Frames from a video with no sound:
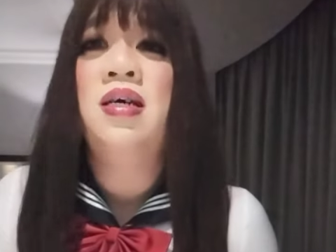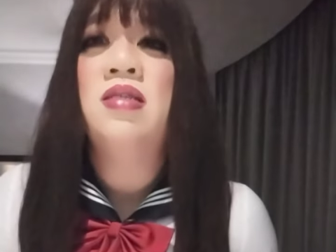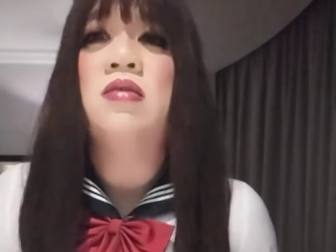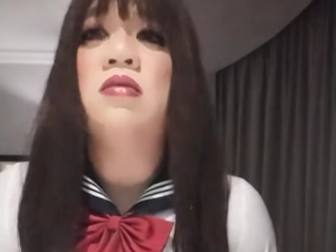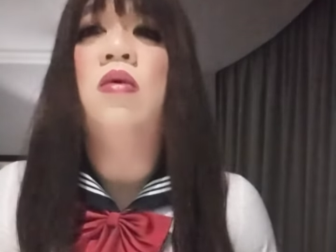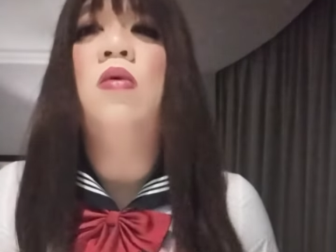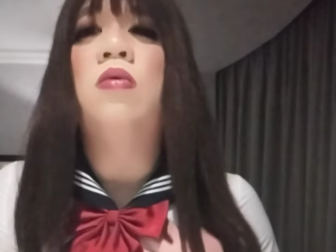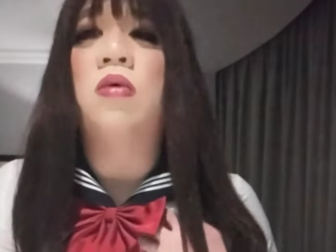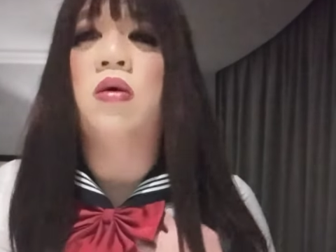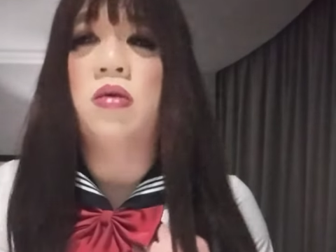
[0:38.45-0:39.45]
So,
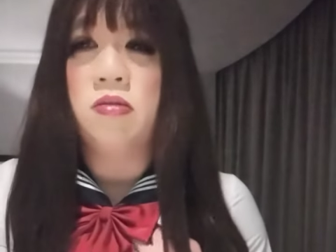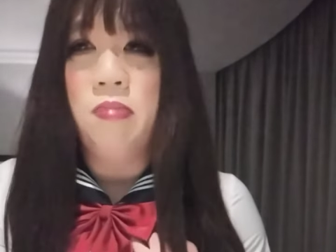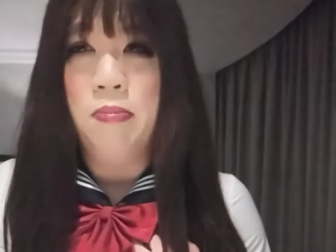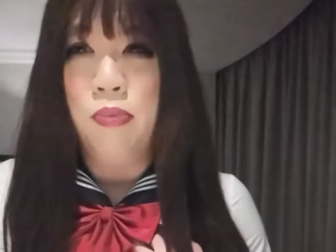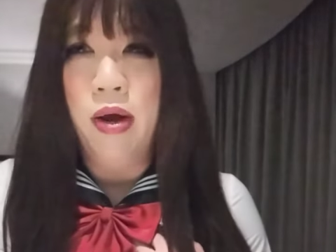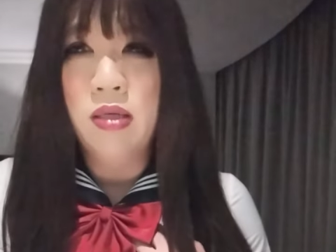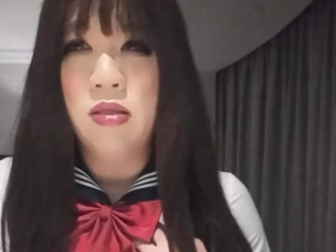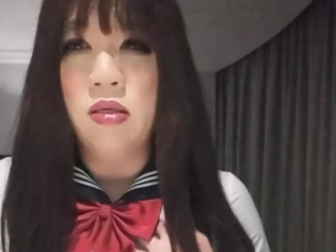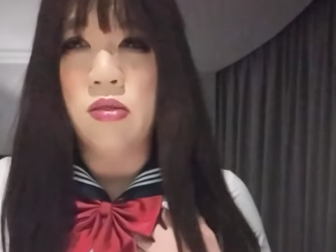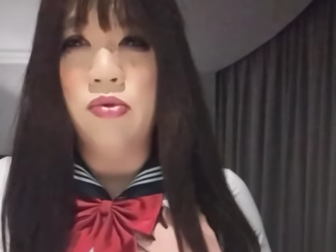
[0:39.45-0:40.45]
oh gosh, my
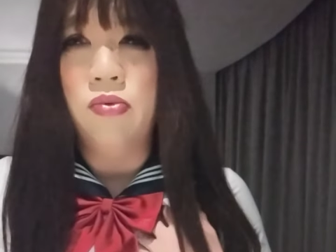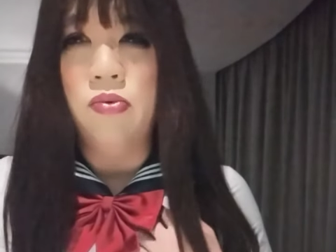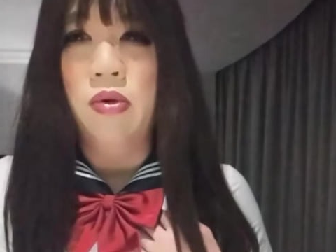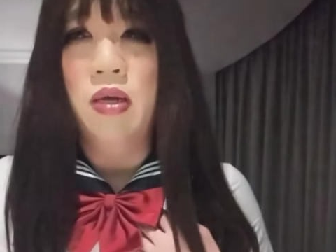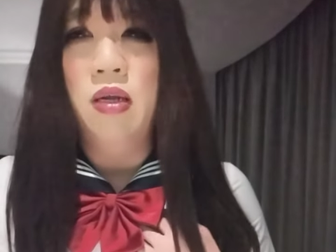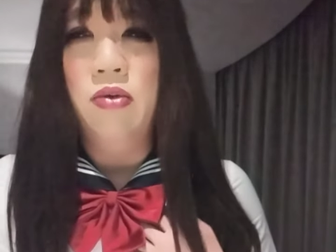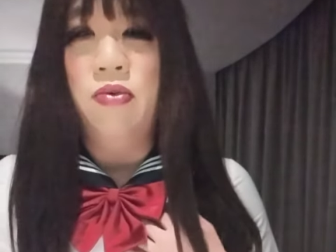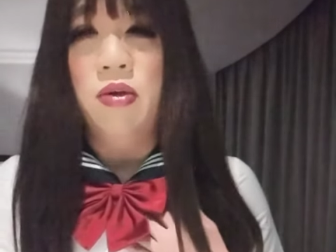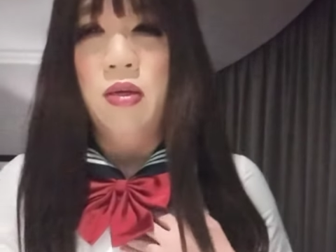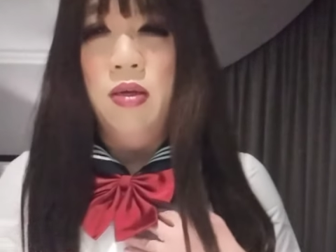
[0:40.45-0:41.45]
breast is really,
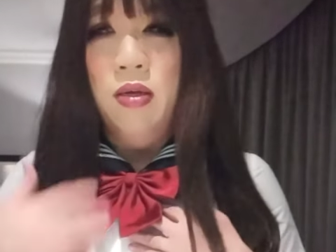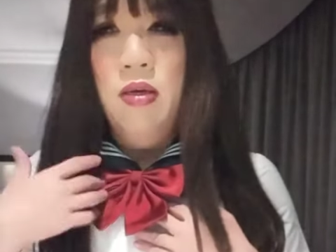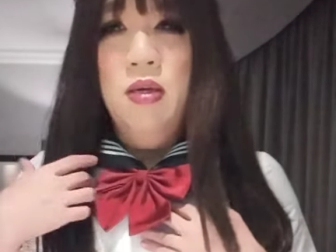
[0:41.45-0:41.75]
really